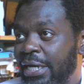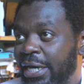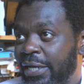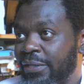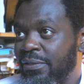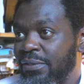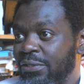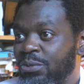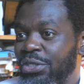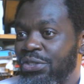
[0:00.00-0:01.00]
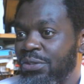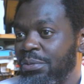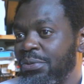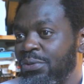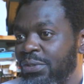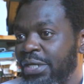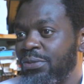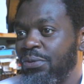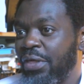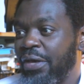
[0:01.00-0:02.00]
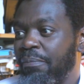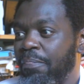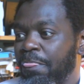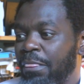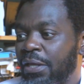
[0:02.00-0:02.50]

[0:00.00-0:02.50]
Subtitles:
And this way, she's able to say to them,